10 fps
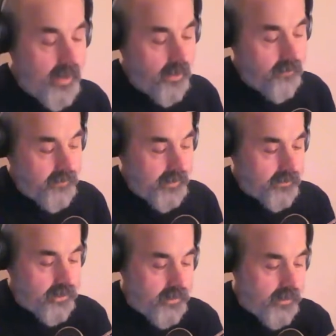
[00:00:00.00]
hopefully I'll
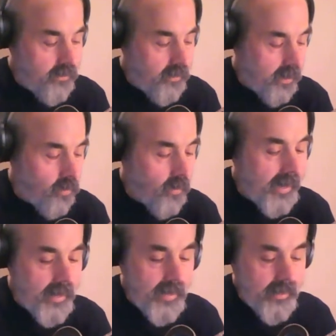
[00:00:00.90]
show you a
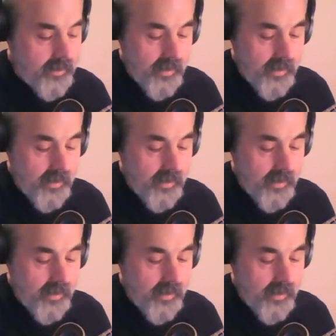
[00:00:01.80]
way